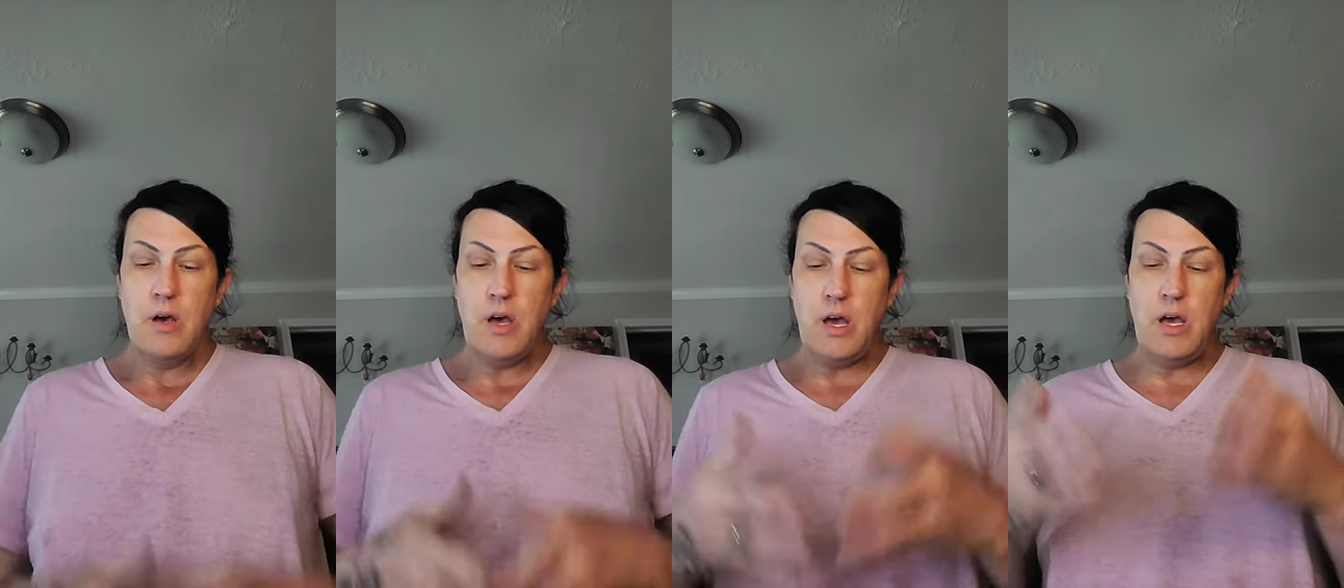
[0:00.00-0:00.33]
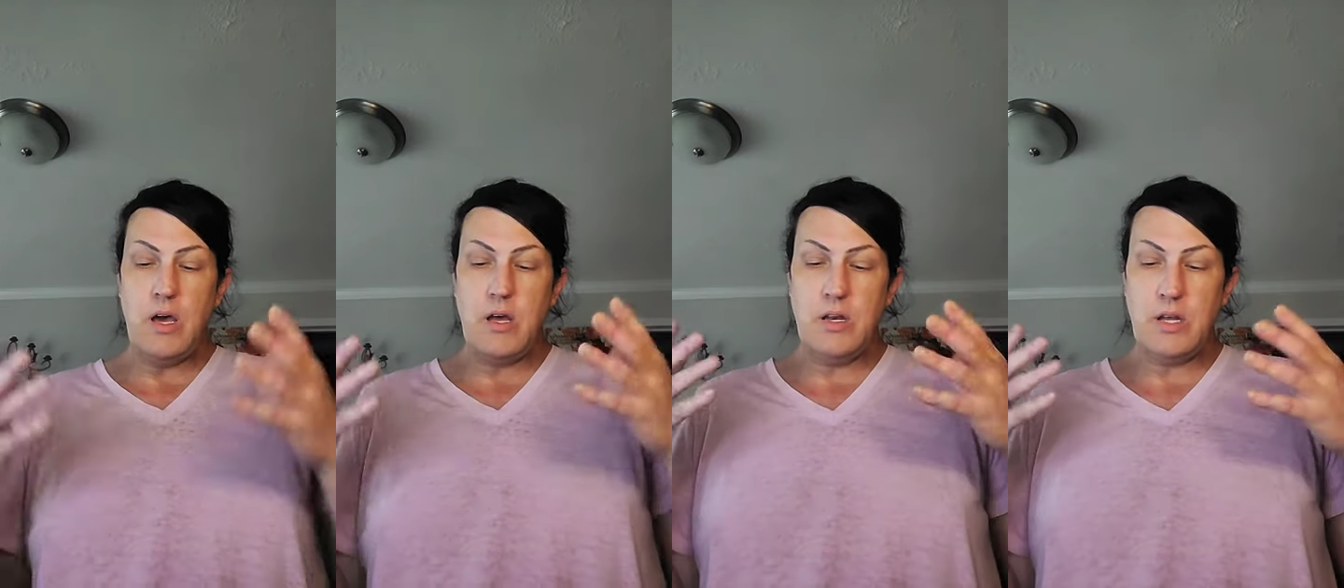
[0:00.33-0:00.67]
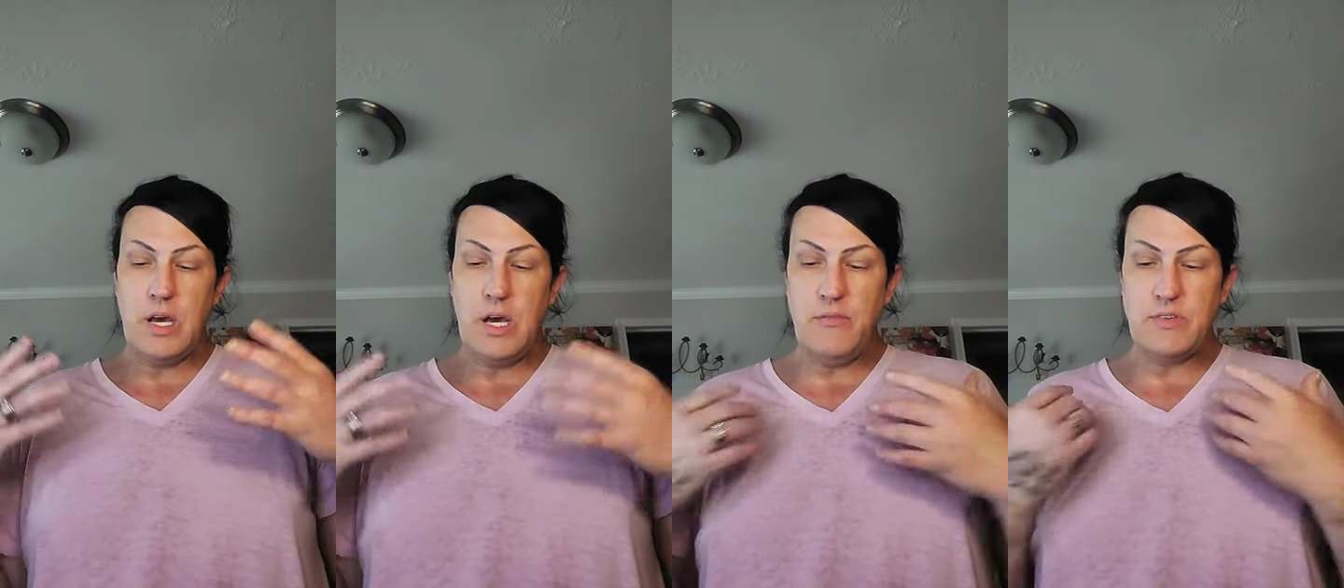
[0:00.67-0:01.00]
And
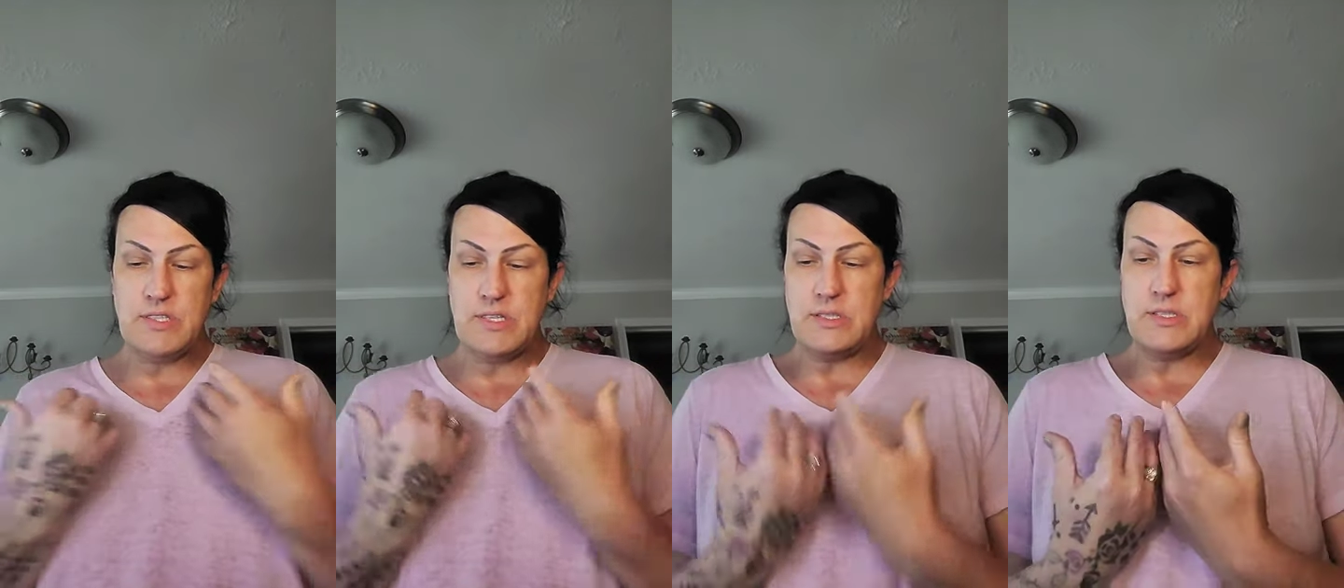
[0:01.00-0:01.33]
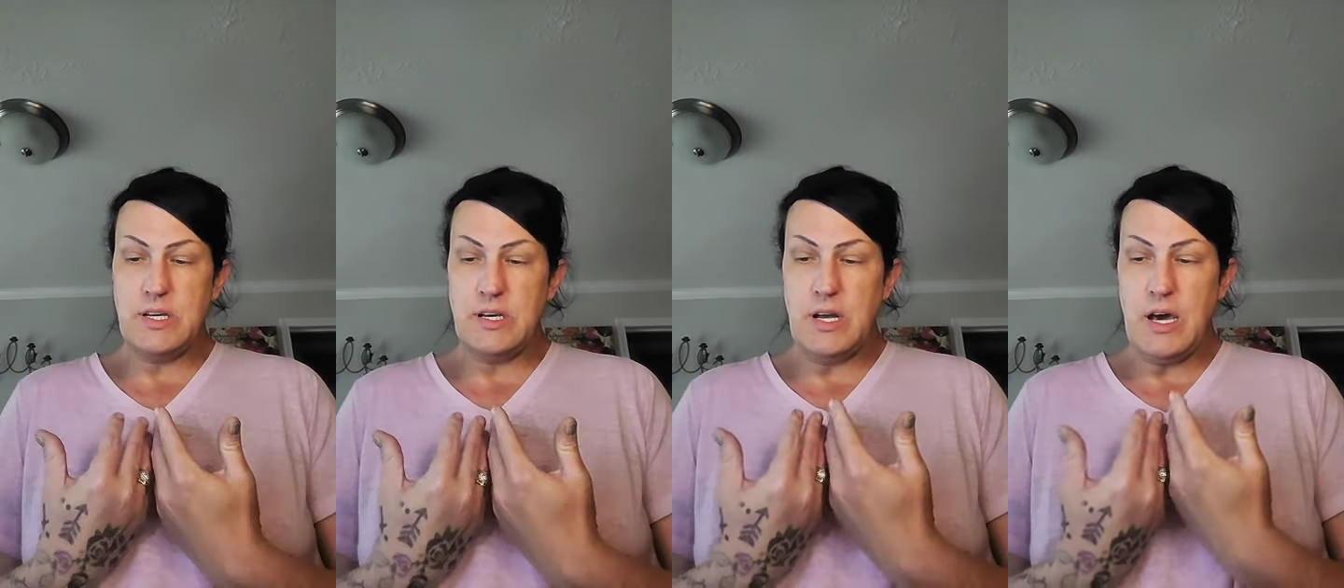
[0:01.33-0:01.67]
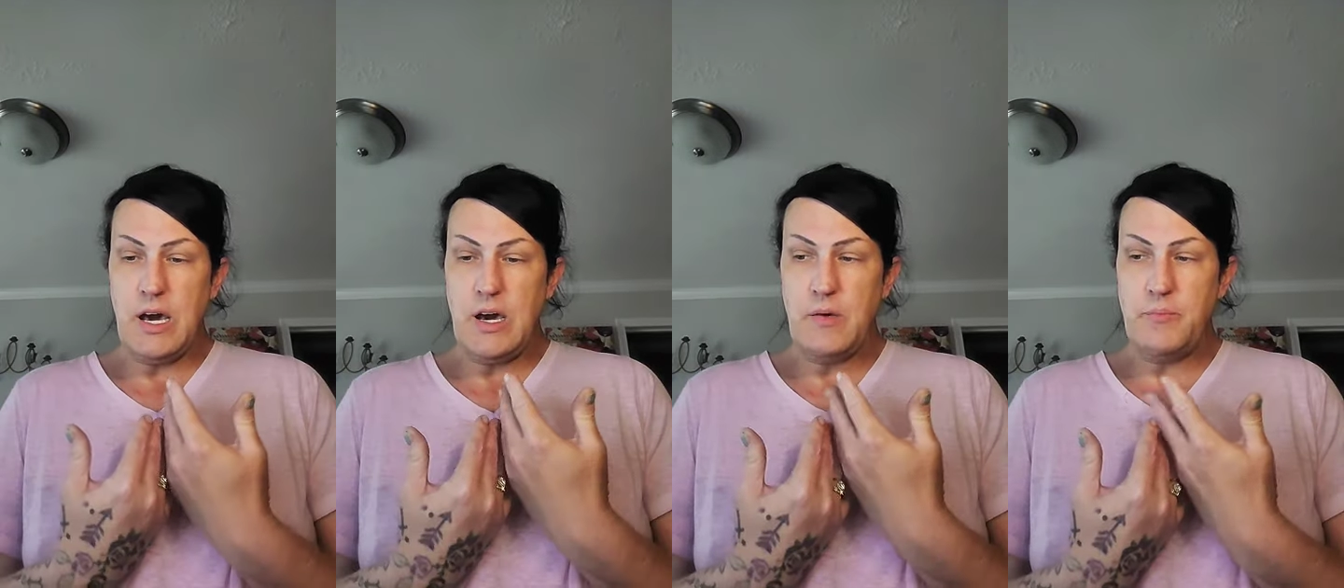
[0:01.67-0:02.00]
ever since then, I
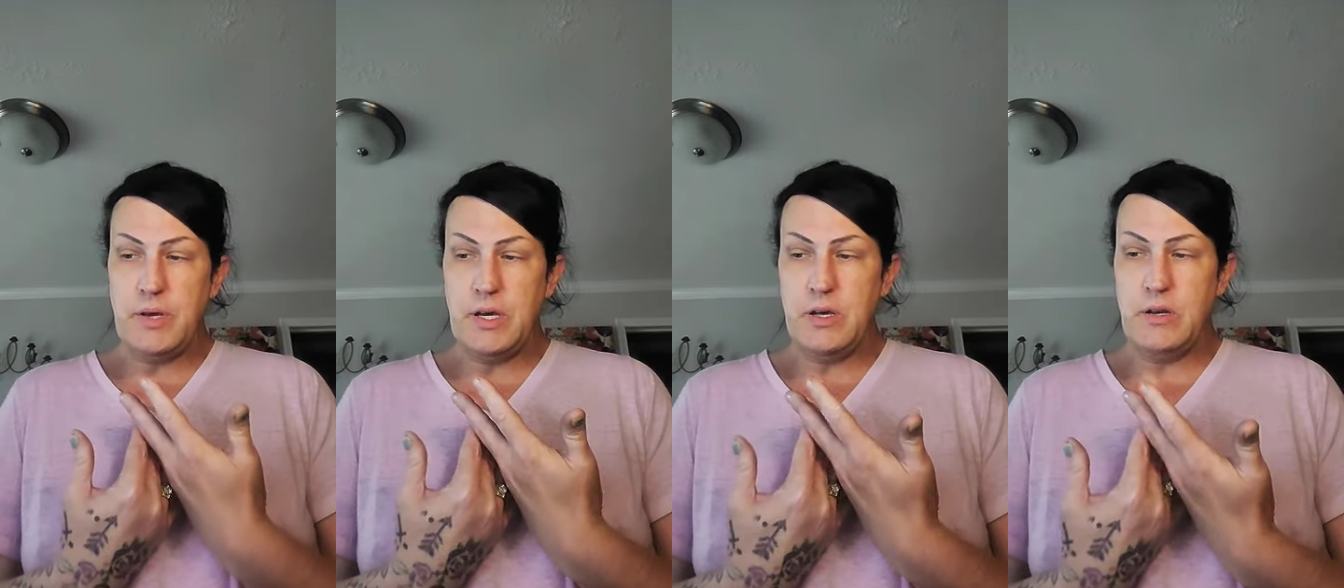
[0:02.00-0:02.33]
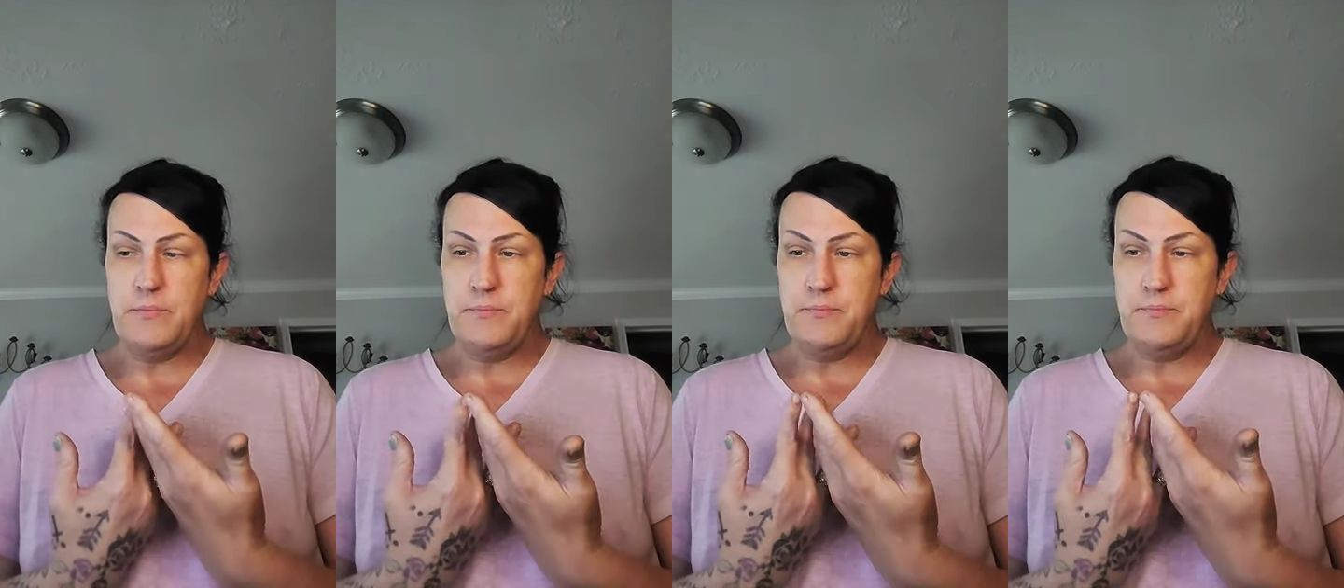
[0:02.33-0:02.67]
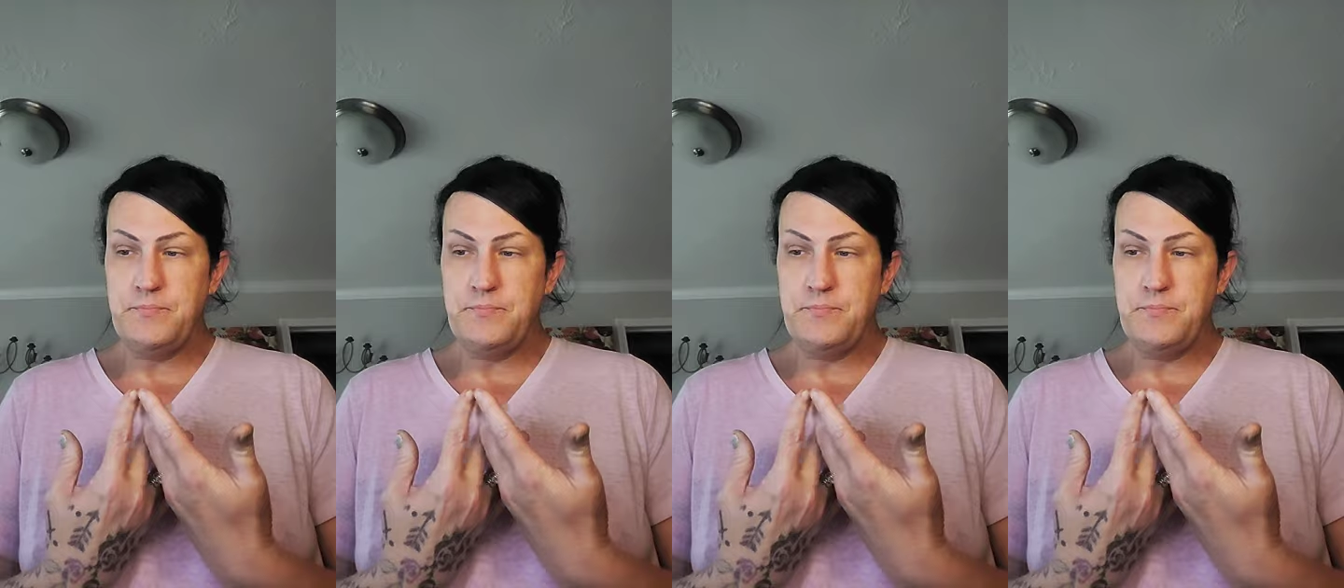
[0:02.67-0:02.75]
have been